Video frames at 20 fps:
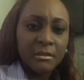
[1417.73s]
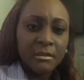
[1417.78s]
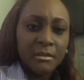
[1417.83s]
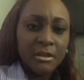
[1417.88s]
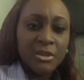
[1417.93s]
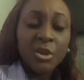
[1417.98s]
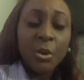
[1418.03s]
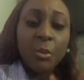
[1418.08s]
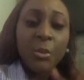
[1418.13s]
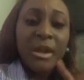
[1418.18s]

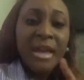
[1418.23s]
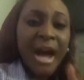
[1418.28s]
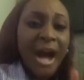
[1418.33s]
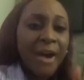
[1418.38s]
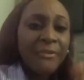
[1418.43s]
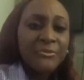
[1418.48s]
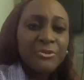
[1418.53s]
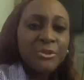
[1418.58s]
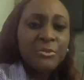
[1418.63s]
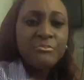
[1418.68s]
So we
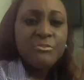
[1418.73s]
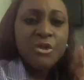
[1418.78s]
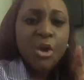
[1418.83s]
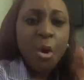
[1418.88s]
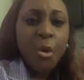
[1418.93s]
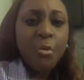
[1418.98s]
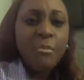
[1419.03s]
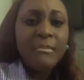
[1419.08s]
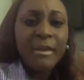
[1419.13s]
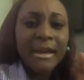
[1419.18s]
have to
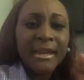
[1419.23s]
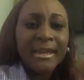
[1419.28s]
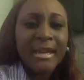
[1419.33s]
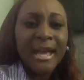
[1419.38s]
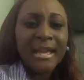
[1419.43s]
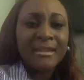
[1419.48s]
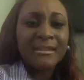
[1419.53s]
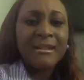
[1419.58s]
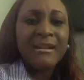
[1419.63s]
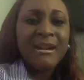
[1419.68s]
now make
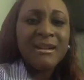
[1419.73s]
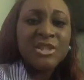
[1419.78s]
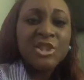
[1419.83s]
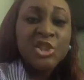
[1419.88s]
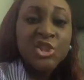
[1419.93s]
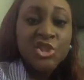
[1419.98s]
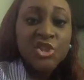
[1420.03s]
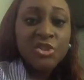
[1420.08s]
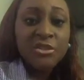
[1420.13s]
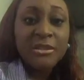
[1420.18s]
that
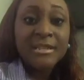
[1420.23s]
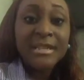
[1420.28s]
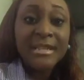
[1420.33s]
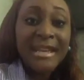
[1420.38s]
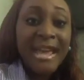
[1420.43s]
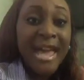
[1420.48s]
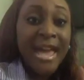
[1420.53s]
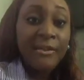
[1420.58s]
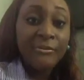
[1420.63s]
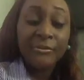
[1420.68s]
concerted
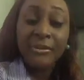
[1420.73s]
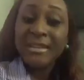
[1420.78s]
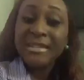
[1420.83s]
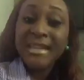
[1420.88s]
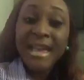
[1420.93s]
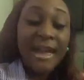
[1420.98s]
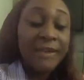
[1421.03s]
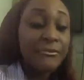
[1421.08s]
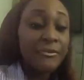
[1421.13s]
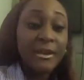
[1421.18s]
effort
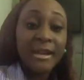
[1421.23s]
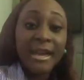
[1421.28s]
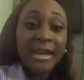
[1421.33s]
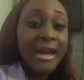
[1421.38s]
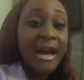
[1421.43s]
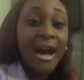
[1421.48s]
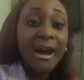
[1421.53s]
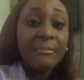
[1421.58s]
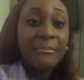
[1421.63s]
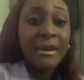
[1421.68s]
every day. It
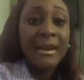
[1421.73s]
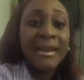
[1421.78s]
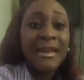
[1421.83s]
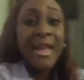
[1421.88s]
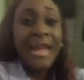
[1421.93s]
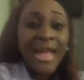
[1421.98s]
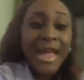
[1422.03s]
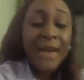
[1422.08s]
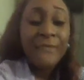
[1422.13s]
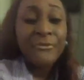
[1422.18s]
can't be
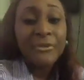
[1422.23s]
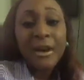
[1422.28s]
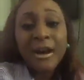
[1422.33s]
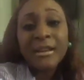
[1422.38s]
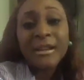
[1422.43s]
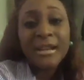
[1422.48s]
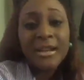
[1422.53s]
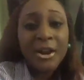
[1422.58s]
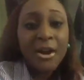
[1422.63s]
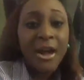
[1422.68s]
every
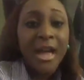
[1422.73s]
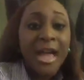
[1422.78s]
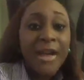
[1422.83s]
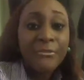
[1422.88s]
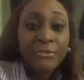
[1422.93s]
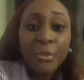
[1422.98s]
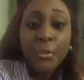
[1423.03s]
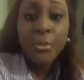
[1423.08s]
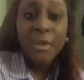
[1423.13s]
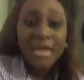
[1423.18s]
other day or
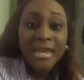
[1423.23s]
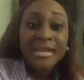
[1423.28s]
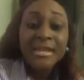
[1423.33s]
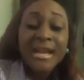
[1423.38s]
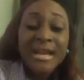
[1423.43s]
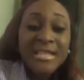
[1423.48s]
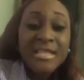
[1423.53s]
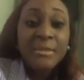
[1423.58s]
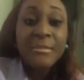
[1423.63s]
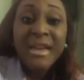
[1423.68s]
every week. It
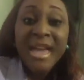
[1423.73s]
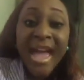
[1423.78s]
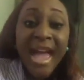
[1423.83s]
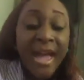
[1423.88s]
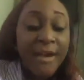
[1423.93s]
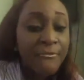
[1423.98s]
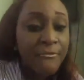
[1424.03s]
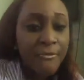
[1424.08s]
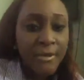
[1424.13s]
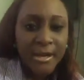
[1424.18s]
has to be
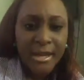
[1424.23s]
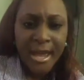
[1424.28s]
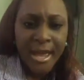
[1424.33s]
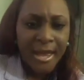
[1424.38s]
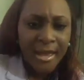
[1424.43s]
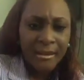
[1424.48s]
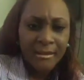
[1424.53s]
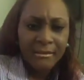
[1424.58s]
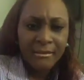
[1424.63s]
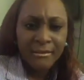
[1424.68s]
every
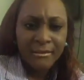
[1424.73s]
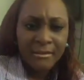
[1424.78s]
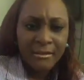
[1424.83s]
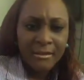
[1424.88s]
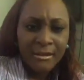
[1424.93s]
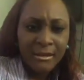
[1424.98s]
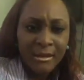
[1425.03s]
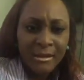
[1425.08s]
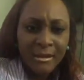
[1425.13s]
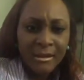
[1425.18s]
day.
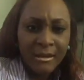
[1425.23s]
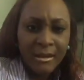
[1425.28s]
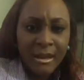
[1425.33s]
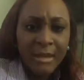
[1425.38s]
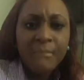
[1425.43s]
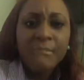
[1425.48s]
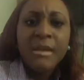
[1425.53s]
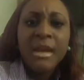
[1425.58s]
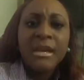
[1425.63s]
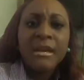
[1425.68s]
It
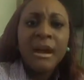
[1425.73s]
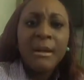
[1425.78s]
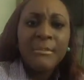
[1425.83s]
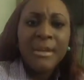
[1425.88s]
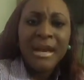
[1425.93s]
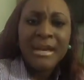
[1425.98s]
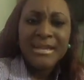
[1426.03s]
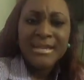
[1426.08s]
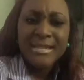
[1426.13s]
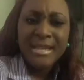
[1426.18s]
may not be
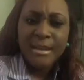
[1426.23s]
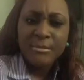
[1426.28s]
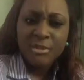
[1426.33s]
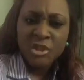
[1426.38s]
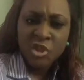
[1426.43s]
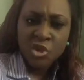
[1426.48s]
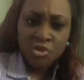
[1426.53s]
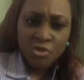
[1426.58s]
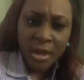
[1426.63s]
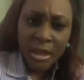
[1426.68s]
at the same
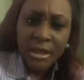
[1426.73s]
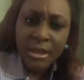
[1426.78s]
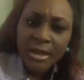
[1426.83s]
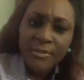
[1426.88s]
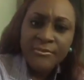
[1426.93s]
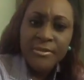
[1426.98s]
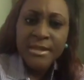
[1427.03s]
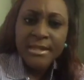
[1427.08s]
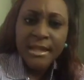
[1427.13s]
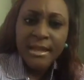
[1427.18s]
strength
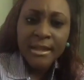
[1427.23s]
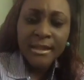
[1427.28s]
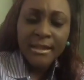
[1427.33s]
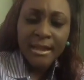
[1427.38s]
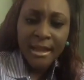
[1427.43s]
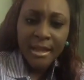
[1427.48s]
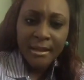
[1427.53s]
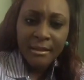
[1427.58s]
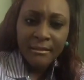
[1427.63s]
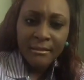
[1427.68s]
every single
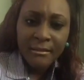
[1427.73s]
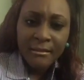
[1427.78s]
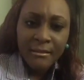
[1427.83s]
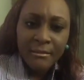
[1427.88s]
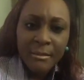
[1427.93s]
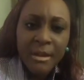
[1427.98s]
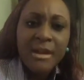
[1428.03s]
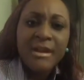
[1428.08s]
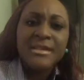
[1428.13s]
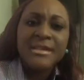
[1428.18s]
day.
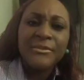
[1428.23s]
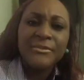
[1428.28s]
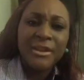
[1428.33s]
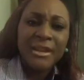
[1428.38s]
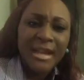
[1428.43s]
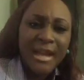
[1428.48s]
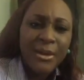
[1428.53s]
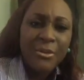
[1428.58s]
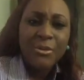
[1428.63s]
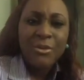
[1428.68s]
Because every
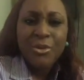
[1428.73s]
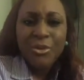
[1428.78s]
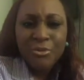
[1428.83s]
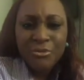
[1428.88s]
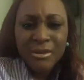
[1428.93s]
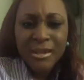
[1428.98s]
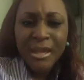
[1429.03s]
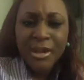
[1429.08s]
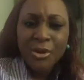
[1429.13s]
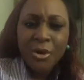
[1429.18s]
day,
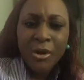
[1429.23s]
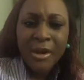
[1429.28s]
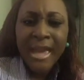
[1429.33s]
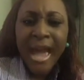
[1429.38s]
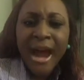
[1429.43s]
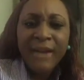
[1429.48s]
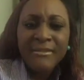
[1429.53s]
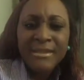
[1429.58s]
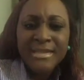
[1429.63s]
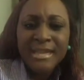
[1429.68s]
you know,
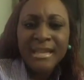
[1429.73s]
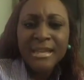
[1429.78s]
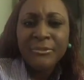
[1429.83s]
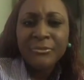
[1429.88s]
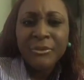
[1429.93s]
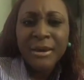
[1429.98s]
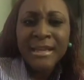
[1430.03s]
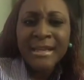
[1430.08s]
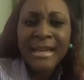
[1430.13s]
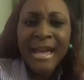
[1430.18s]
carries a
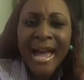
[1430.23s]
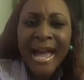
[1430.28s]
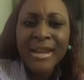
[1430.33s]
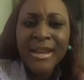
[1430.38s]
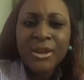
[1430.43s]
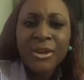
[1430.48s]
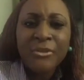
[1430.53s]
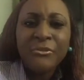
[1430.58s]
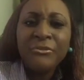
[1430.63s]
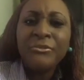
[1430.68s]
different
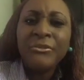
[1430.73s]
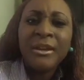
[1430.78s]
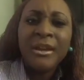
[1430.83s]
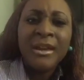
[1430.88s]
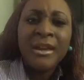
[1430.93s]
kind of,